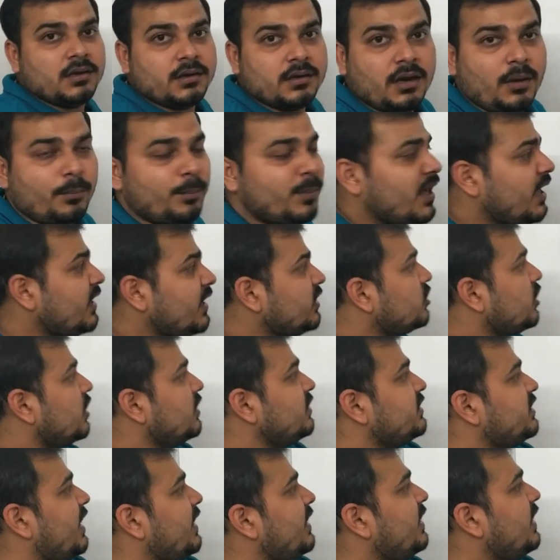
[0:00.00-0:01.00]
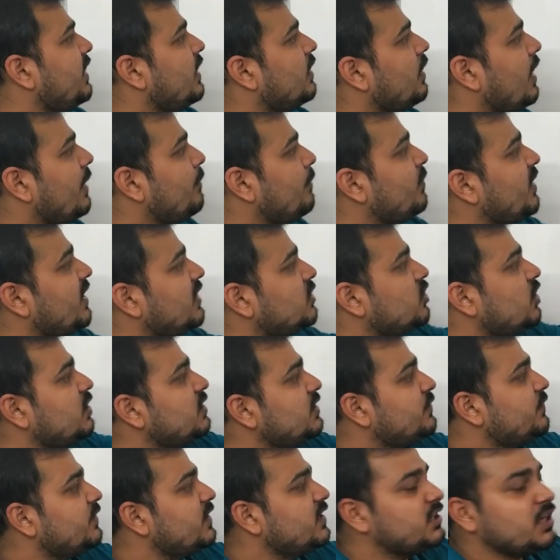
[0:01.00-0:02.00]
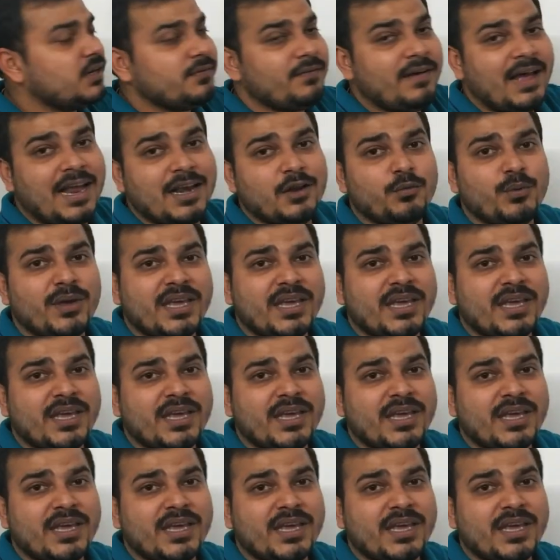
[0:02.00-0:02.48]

Now based on gender and based on this feature value,